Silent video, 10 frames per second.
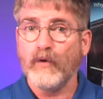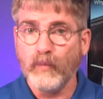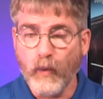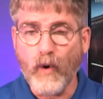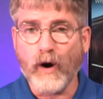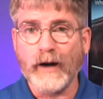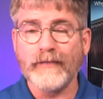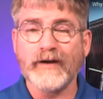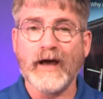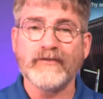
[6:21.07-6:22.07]
war
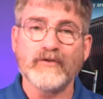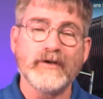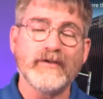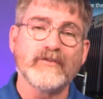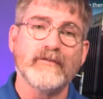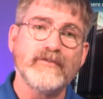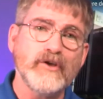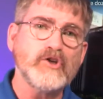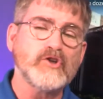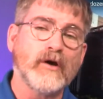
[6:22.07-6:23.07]
in the not so distant
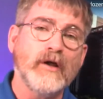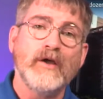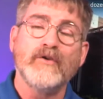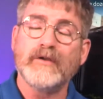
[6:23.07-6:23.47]
future,